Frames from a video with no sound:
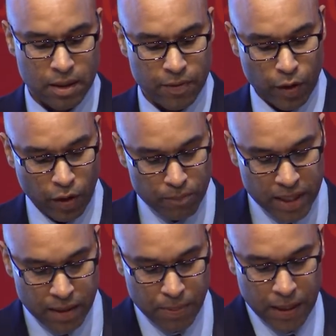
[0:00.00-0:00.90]
There are
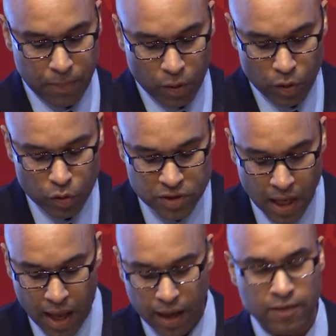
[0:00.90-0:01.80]
many people whose
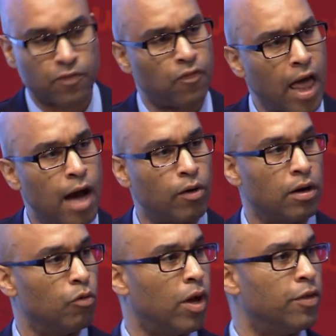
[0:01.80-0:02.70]
lives
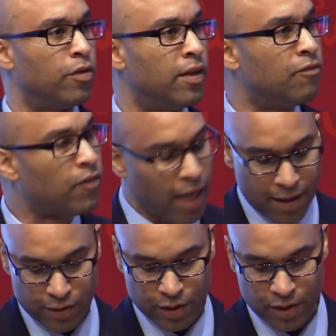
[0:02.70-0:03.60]
flower rather than
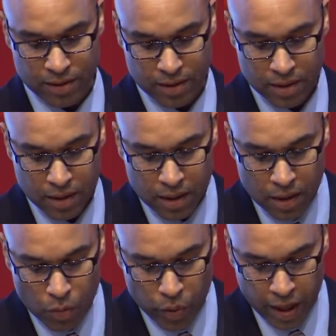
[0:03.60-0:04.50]
flounder.
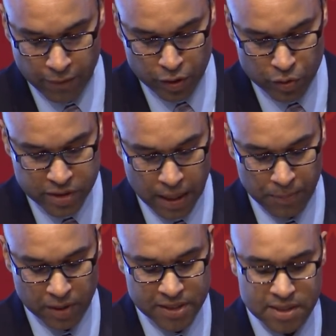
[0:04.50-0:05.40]
Whenever you
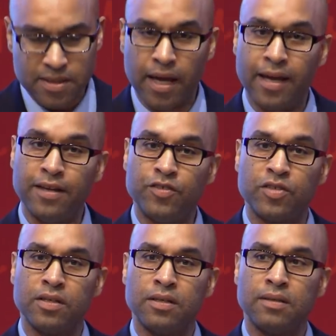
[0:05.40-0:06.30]
step onto
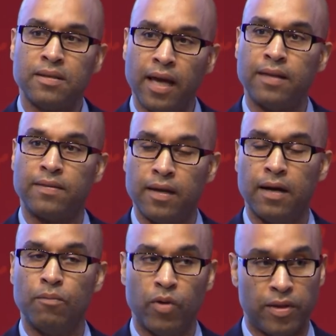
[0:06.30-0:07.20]
stage, take
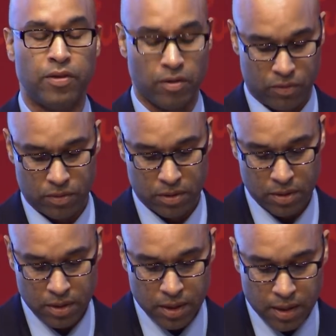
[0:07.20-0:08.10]
them with you.
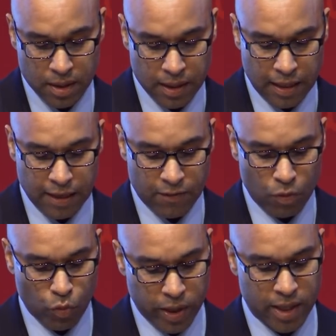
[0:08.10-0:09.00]

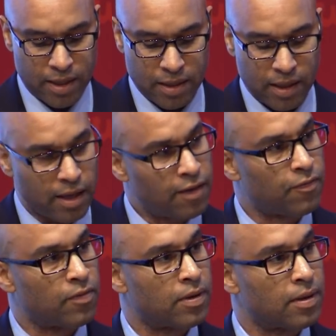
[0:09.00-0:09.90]
Even when,
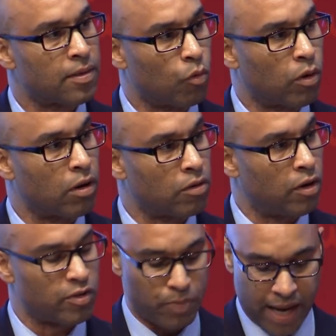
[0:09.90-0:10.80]
if the world
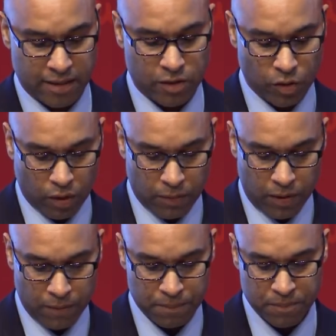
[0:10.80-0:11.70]
goes back to
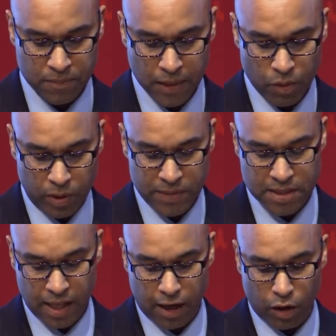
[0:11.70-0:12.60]
normal, we must
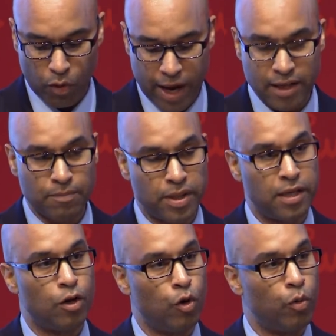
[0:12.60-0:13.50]
let our writing
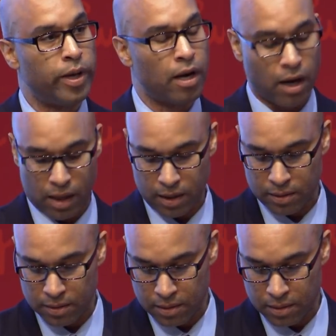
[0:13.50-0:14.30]
be who we are.